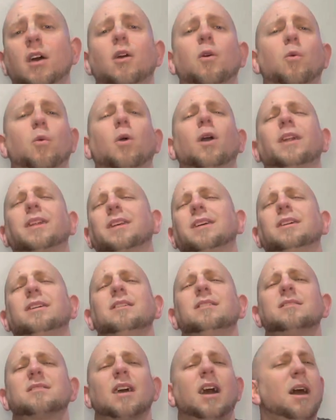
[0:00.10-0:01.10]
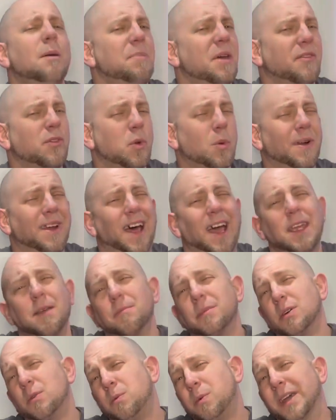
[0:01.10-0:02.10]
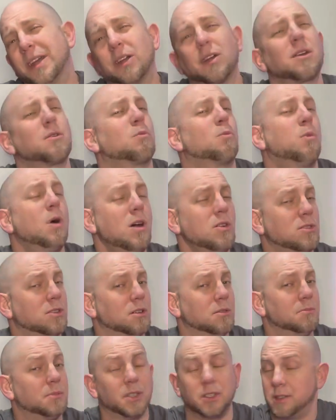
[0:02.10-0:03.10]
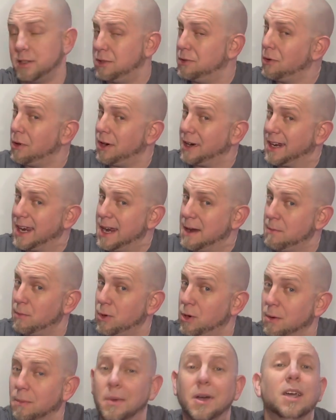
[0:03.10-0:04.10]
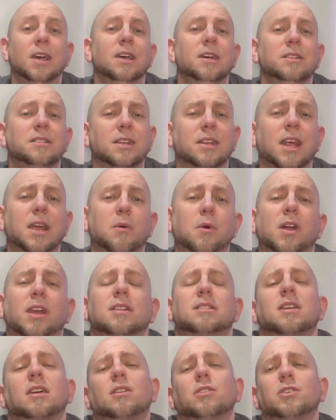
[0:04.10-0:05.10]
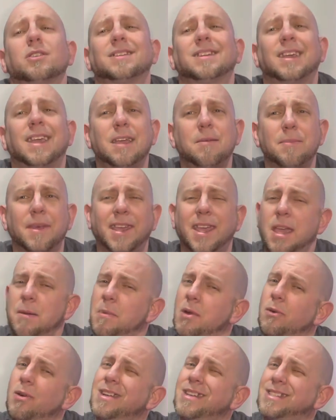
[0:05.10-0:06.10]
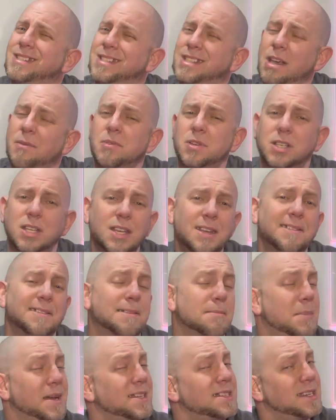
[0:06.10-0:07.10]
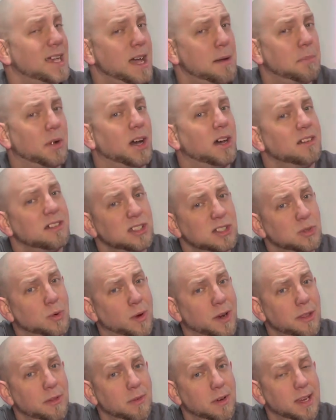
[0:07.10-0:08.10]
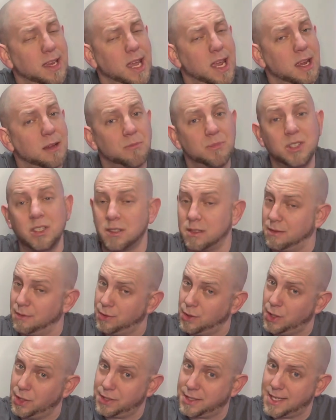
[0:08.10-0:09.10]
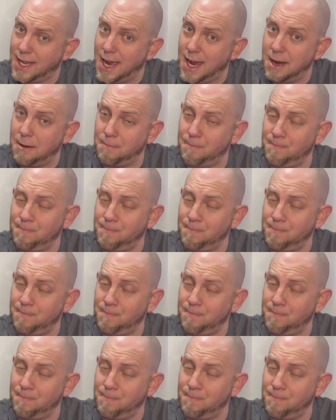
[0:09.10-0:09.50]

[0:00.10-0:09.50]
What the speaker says: What is up, everyone? I am the Winner, and welcome to our game room. Today we're going to take a look at the game that came in ranked 17th in my top 123 games of all time.